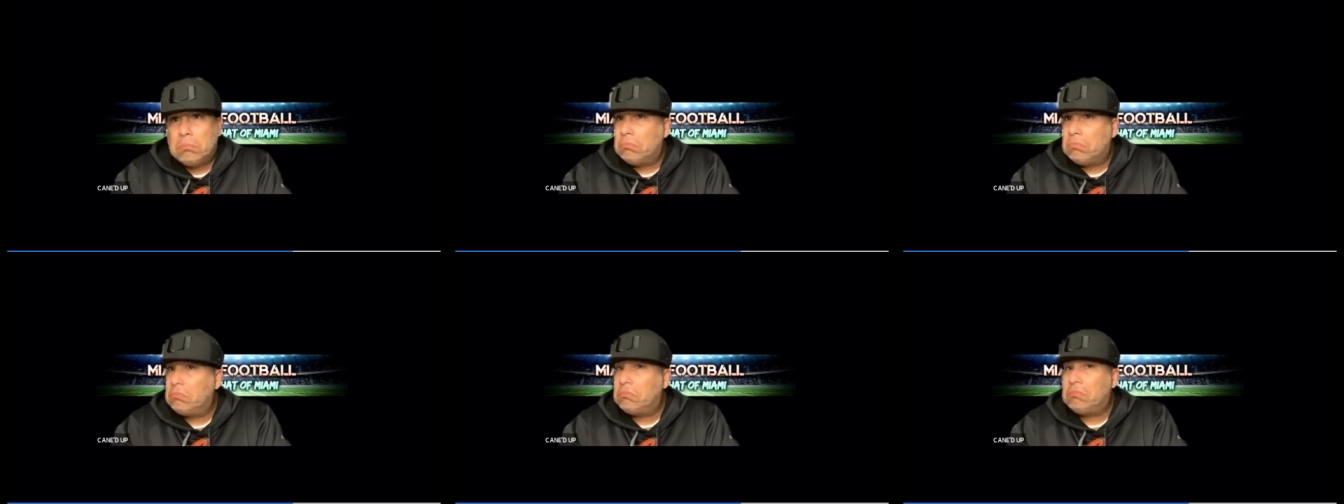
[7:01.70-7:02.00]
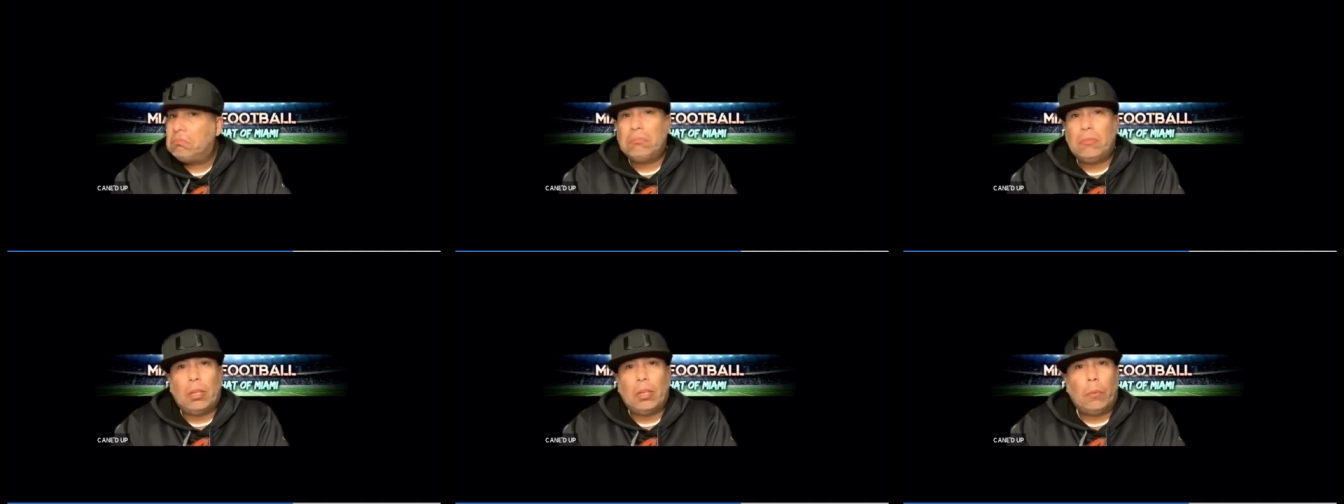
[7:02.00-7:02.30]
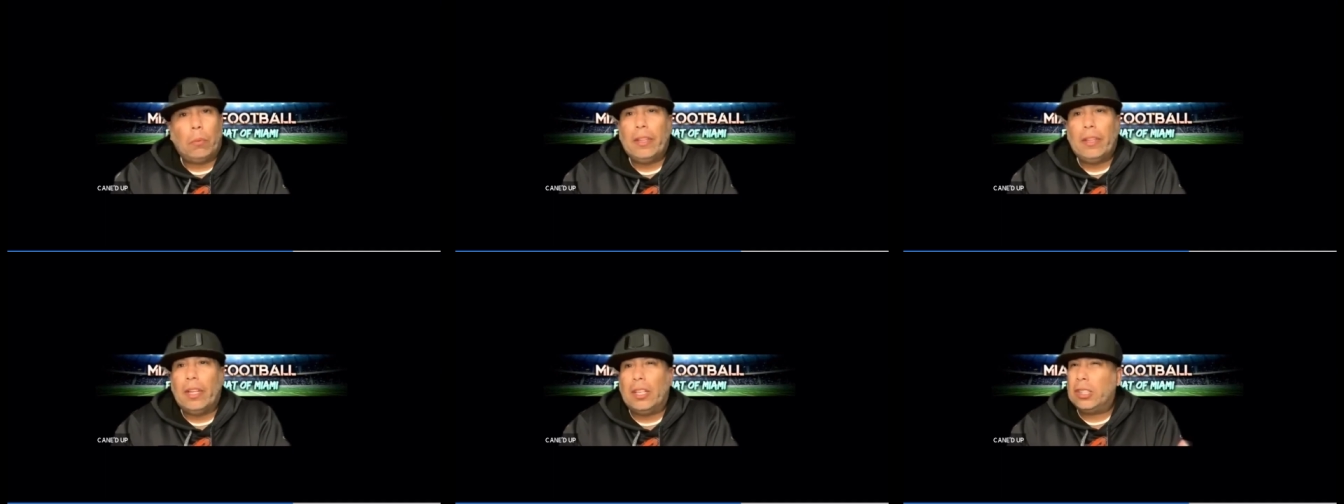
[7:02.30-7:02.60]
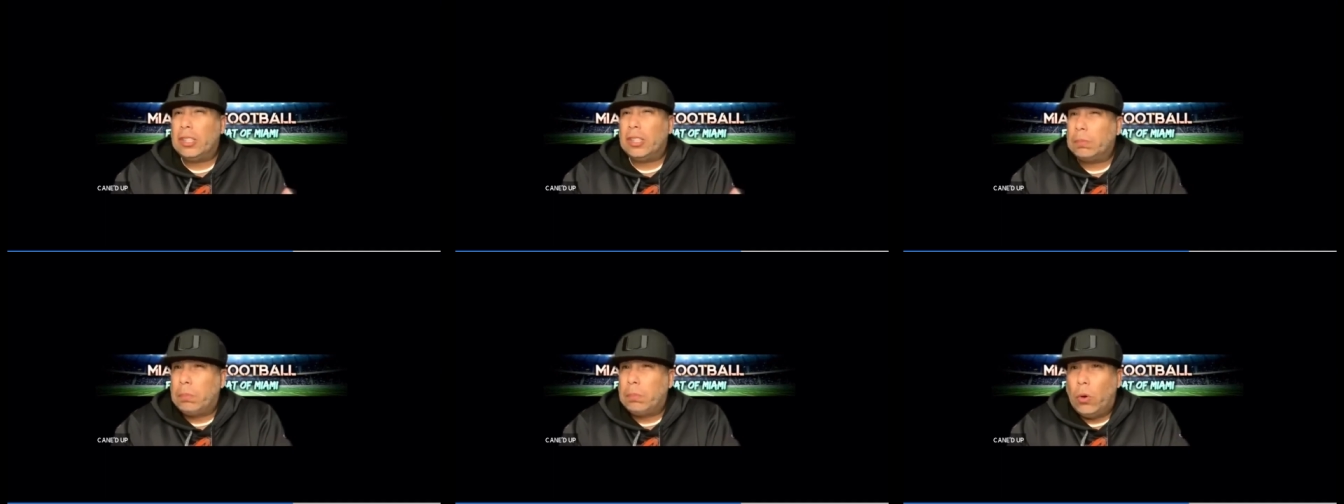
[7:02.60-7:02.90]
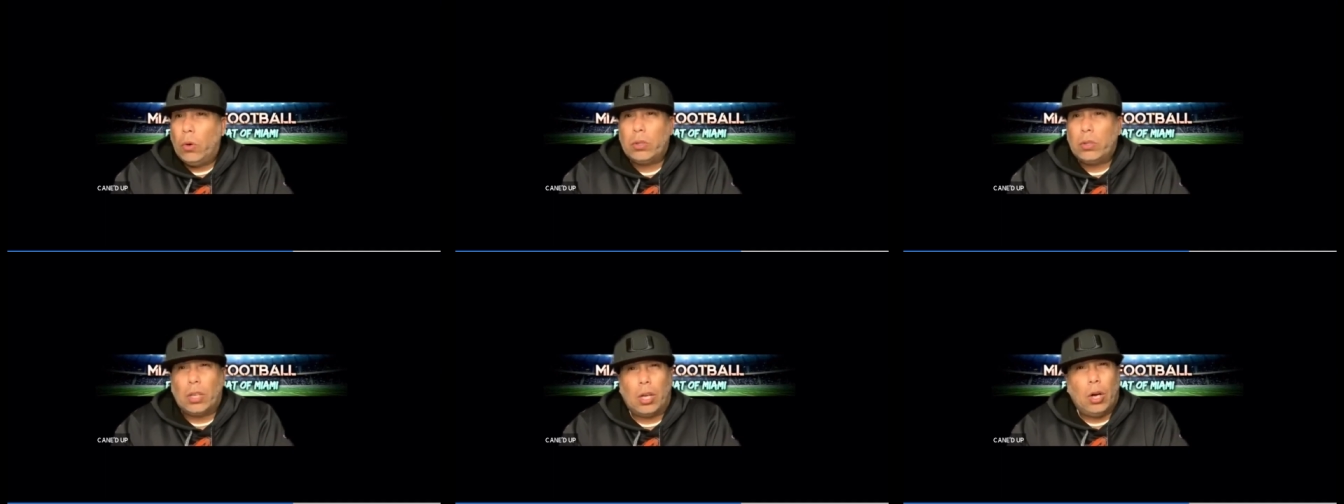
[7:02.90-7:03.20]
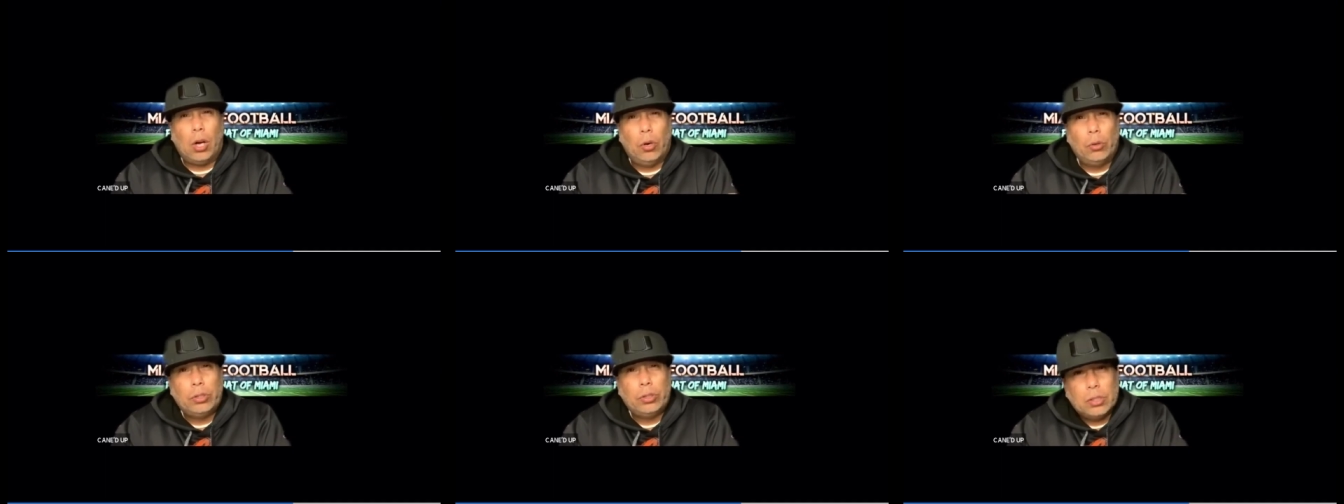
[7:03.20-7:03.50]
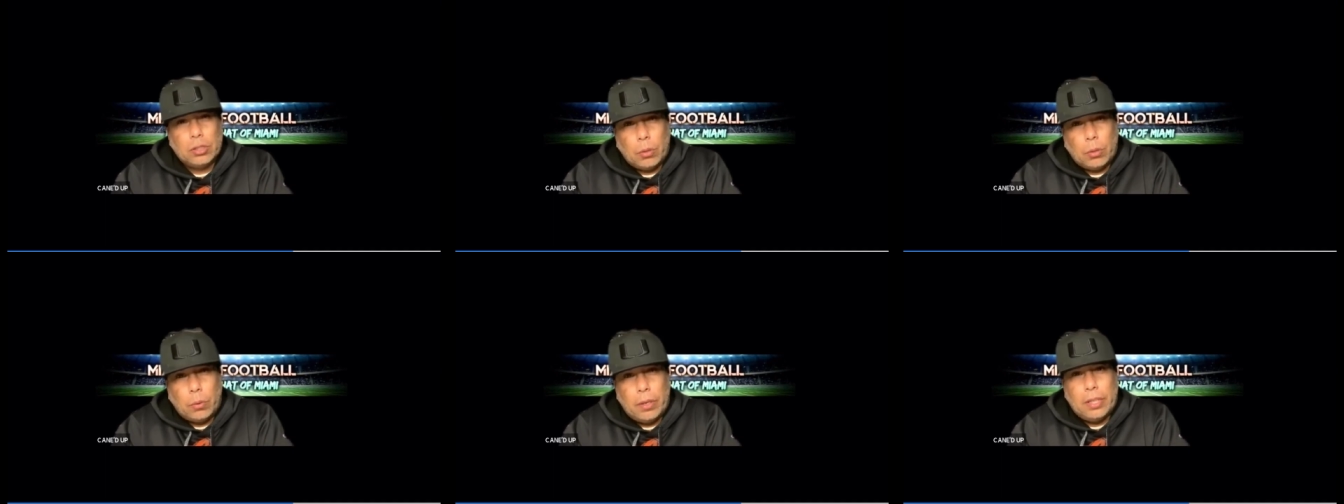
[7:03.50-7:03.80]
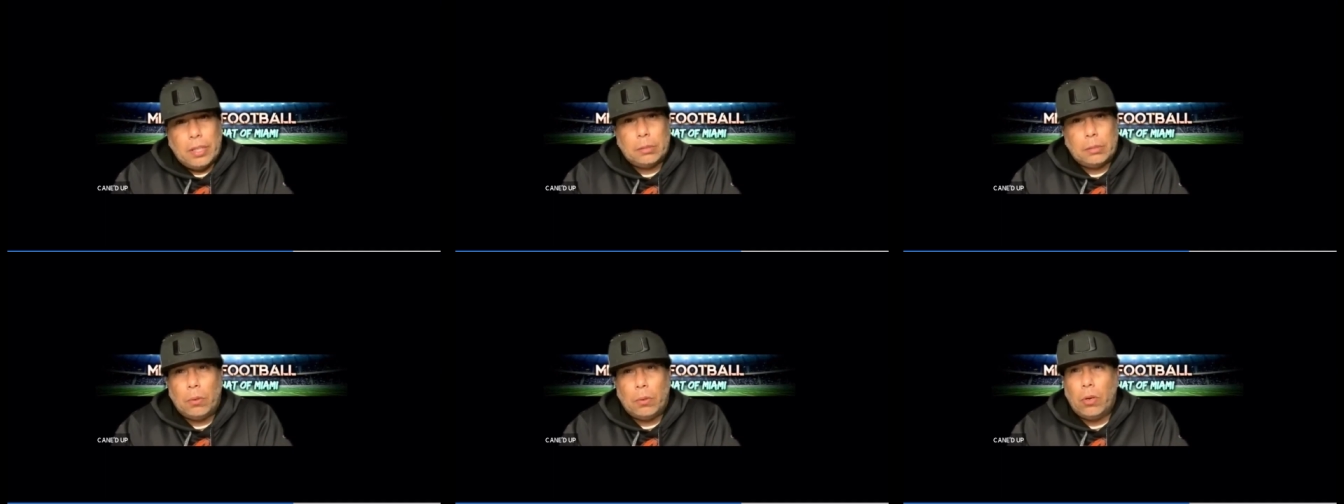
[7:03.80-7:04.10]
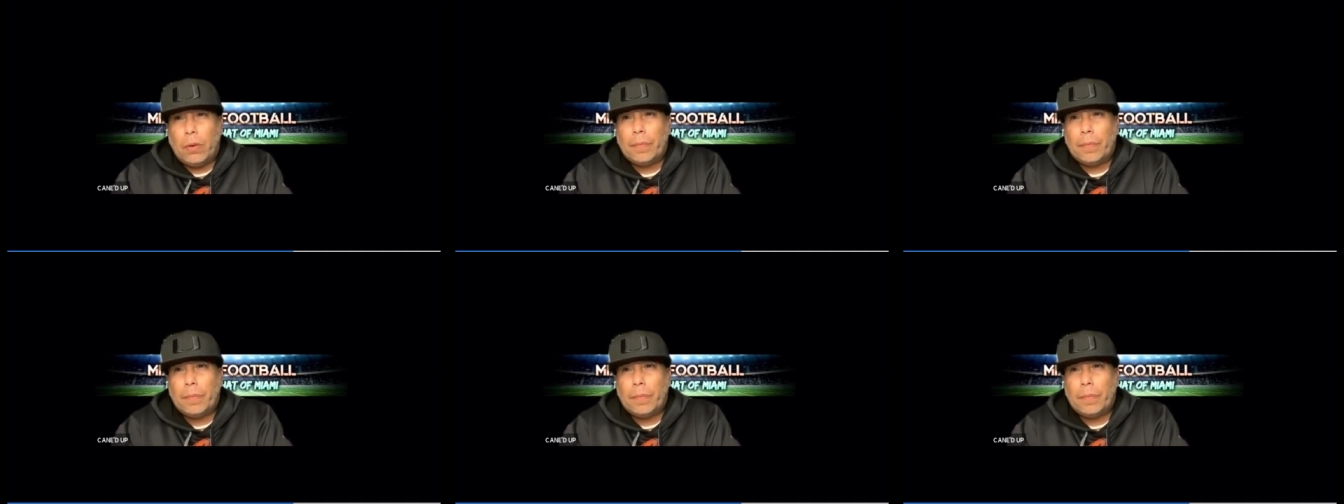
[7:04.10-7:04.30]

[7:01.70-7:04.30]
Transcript: the way they spoke, the coaches, the way they spoke.